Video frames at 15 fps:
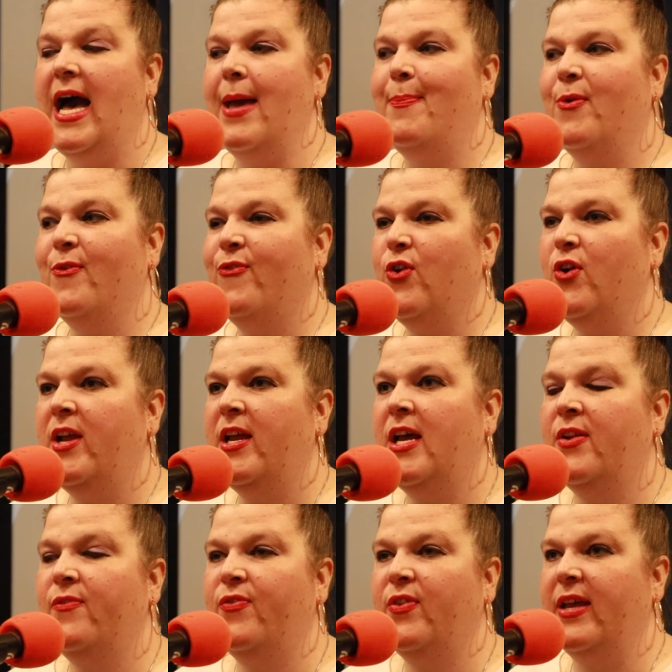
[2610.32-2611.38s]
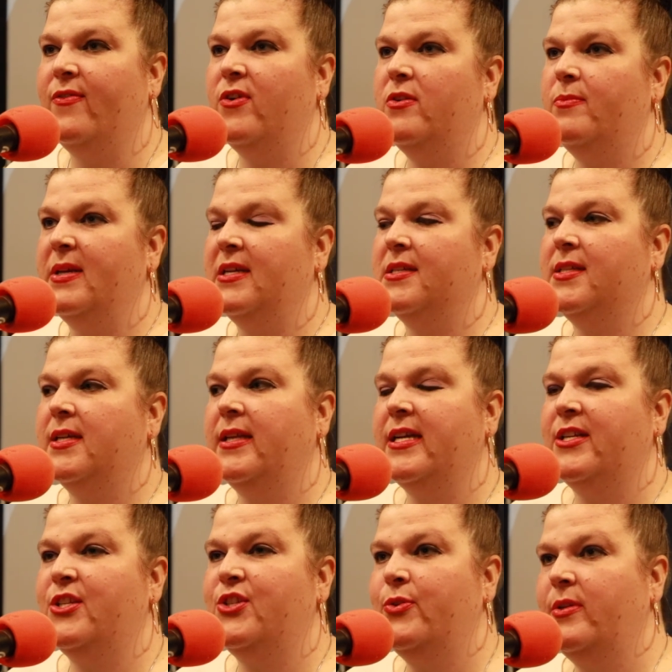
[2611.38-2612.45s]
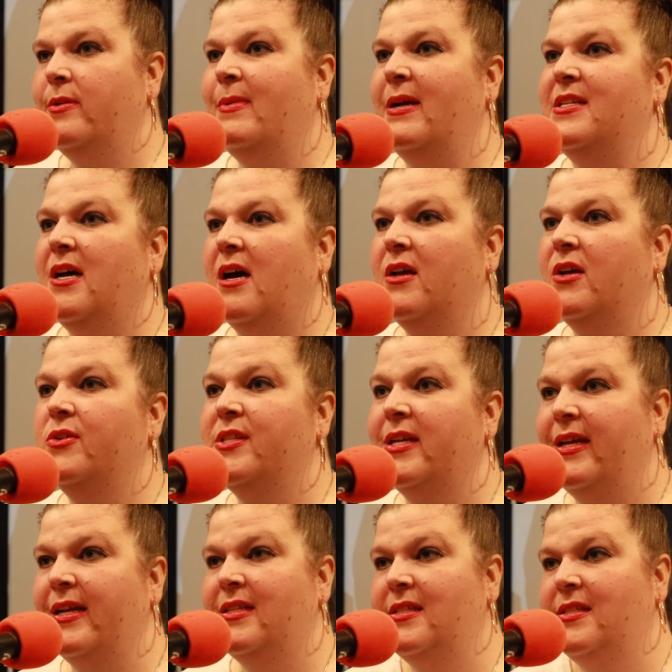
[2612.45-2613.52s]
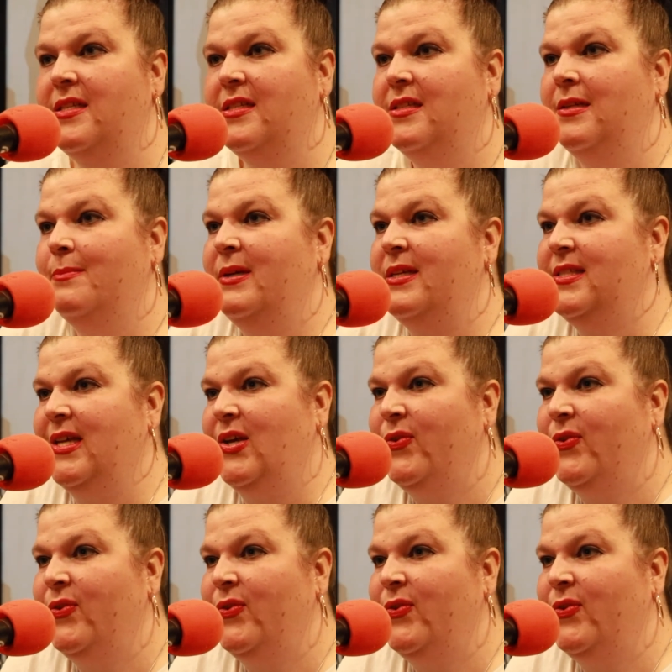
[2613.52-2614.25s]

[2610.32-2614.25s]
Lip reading: I prefer it unflavored because I like to do it in my tacos. I like to season it myself.